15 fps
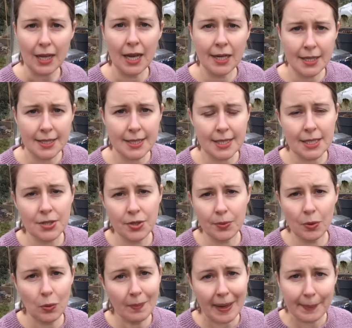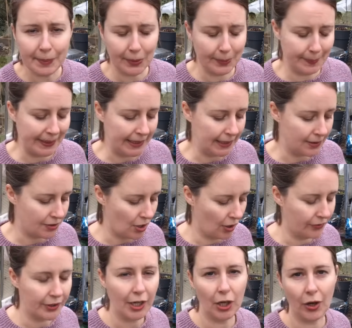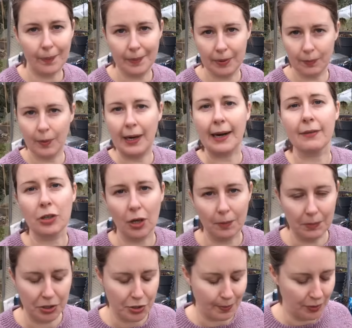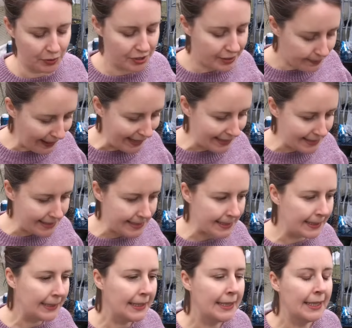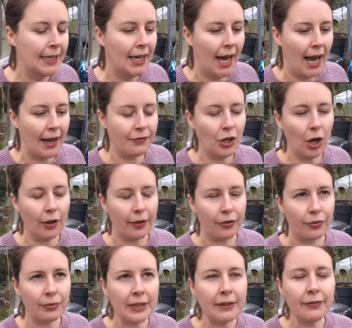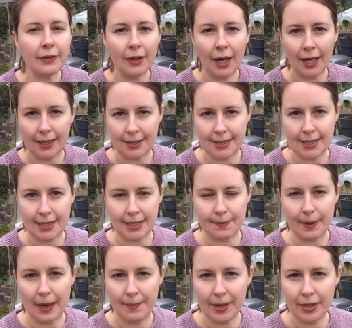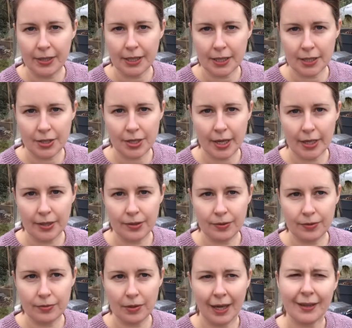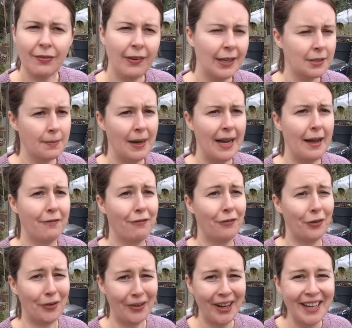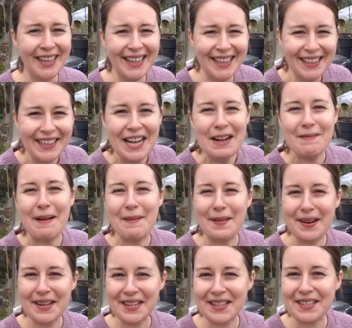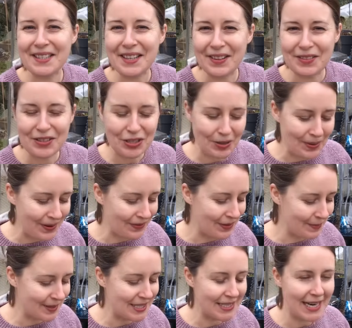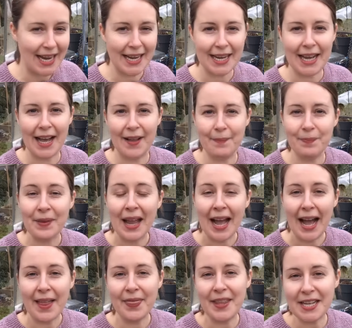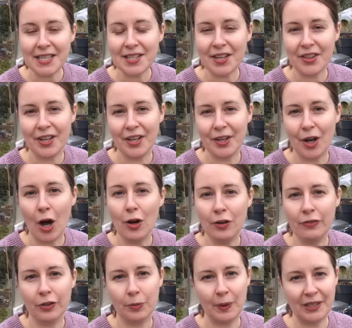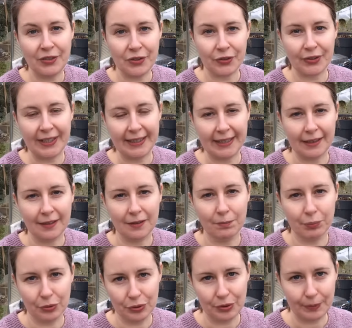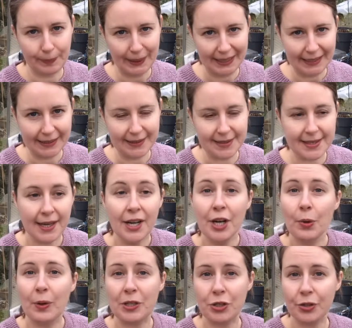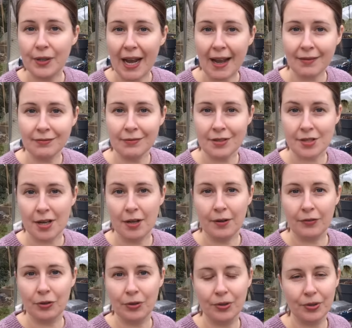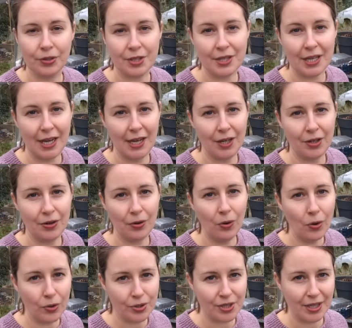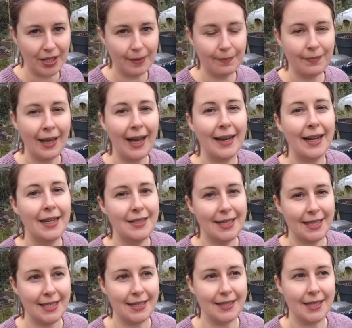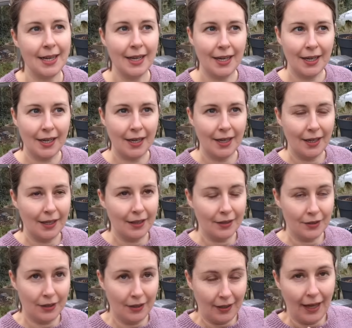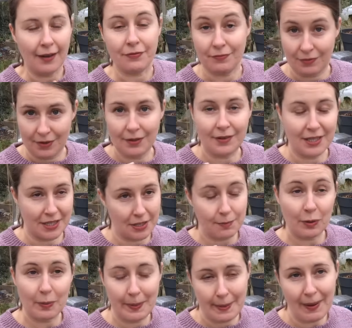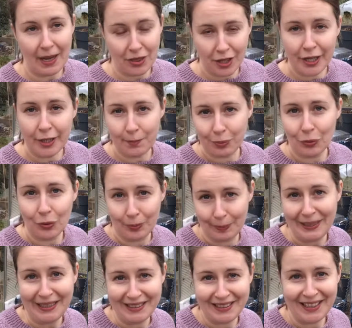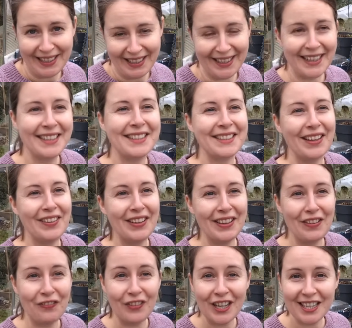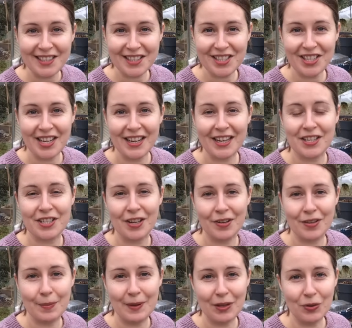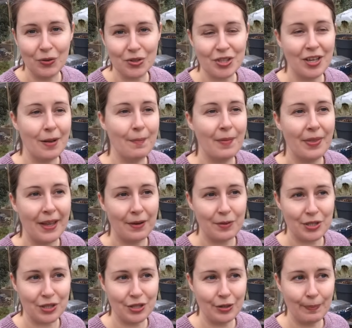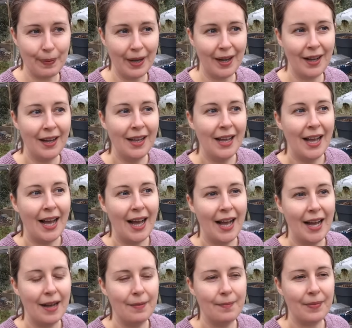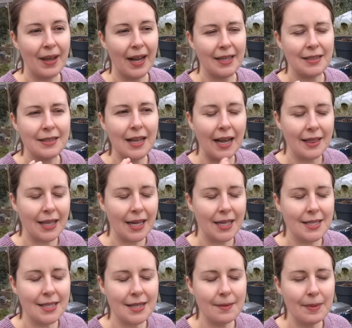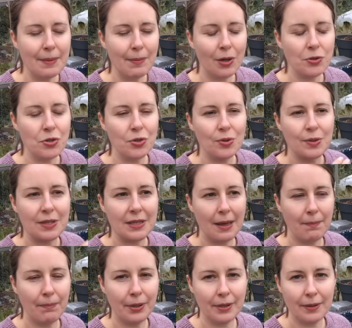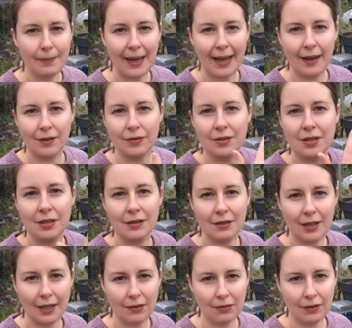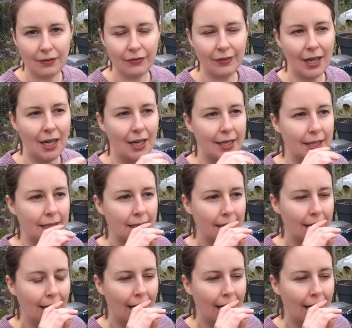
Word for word: and instead do all my broad beans on the allotment where I've got much more space. I've got three varieties, but I'm only going to sow, in fact I might have four, but I'm only going to sow two of them today, um, and these are the overwintering broad beans, which you can sow of course in autumn. And I did, I've, this will be my third broad bean year, so in the first year I sowed them in autumn, they were super, um, I, I think I did them in modules, then put them out, they grew fine.